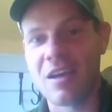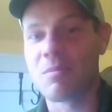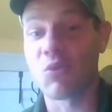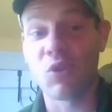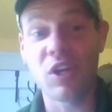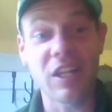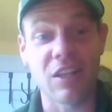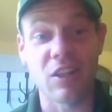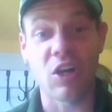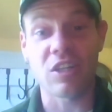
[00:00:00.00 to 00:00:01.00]
But really
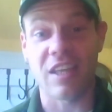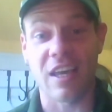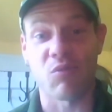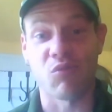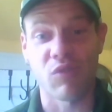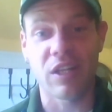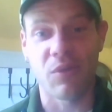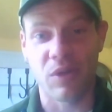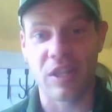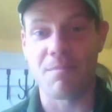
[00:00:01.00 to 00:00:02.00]
it looks like really,
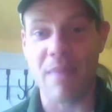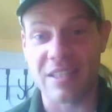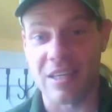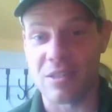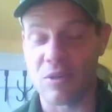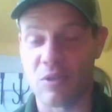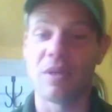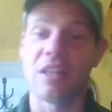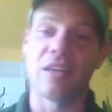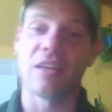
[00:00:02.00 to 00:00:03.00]
really messy. So there'll
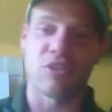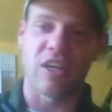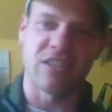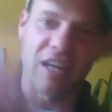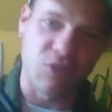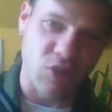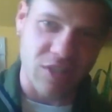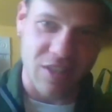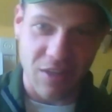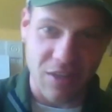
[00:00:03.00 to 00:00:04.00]
be like, there's like dead
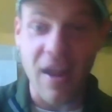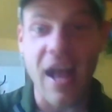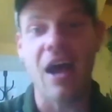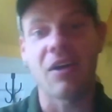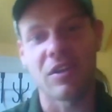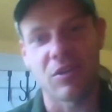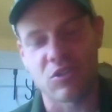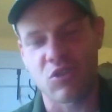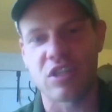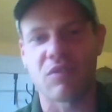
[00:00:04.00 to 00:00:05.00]
trees on the ground and
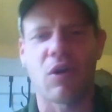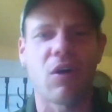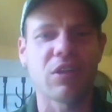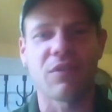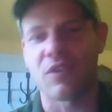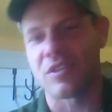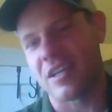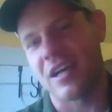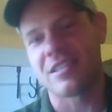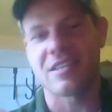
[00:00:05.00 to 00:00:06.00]
there's trees of all different
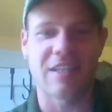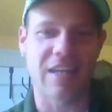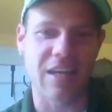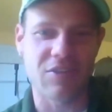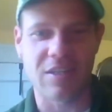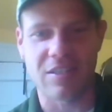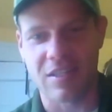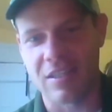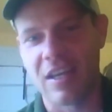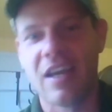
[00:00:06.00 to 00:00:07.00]
sizes and ages
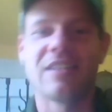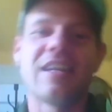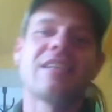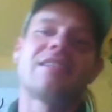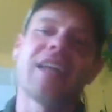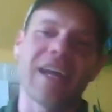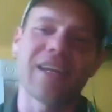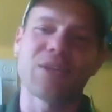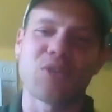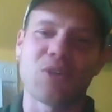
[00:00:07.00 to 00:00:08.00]
and dead
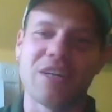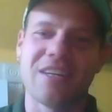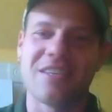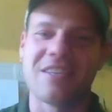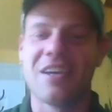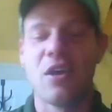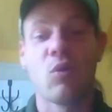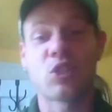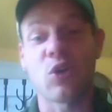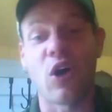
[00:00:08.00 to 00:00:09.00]
standing trees,
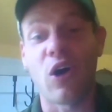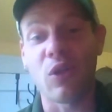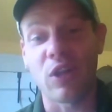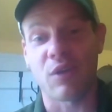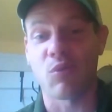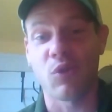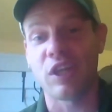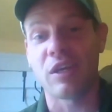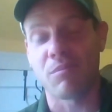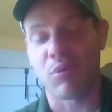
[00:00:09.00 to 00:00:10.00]
which are all like
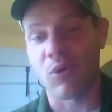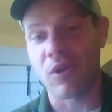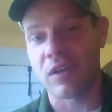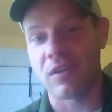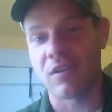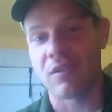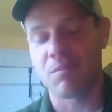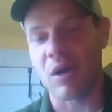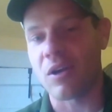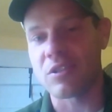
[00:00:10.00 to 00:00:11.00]
really important
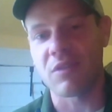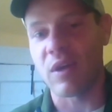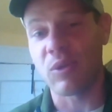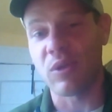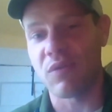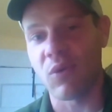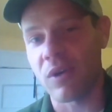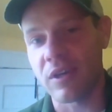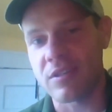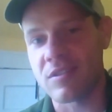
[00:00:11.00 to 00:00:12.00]
parts of healthy
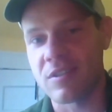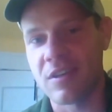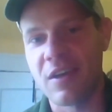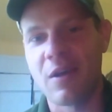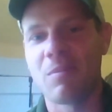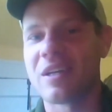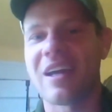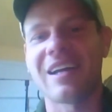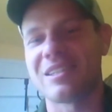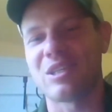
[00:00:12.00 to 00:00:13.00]
forests, but
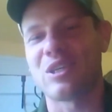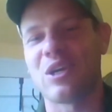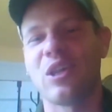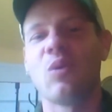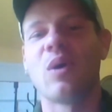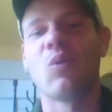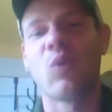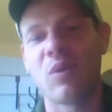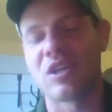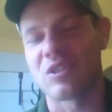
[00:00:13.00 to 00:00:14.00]
not necessarily what
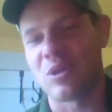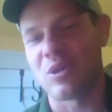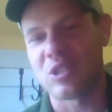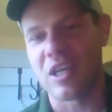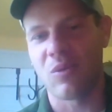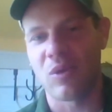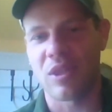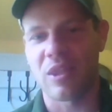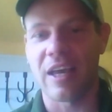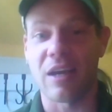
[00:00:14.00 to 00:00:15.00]
we would associate
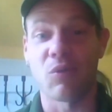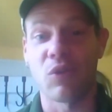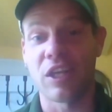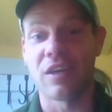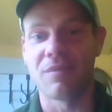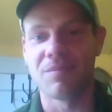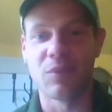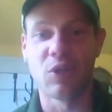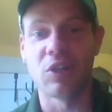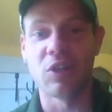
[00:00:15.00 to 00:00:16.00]
with like a really
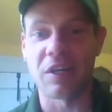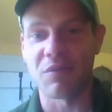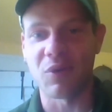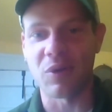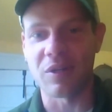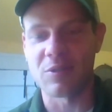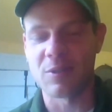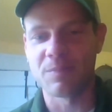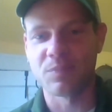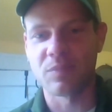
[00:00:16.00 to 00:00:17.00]
good looking forest.
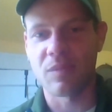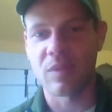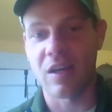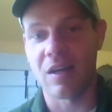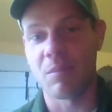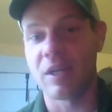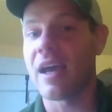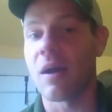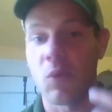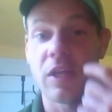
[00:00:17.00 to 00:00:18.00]
But
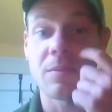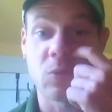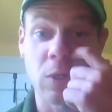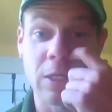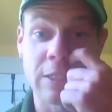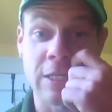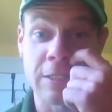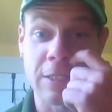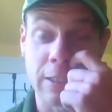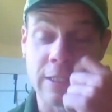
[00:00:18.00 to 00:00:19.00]
yeah, Williams Woods
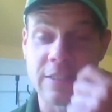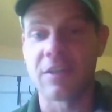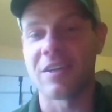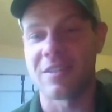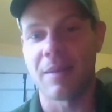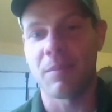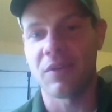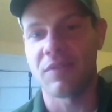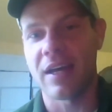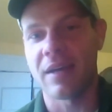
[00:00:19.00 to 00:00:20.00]
is a good example
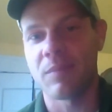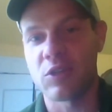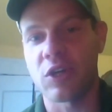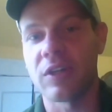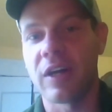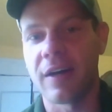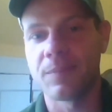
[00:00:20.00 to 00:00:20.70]
of that in Charlotte.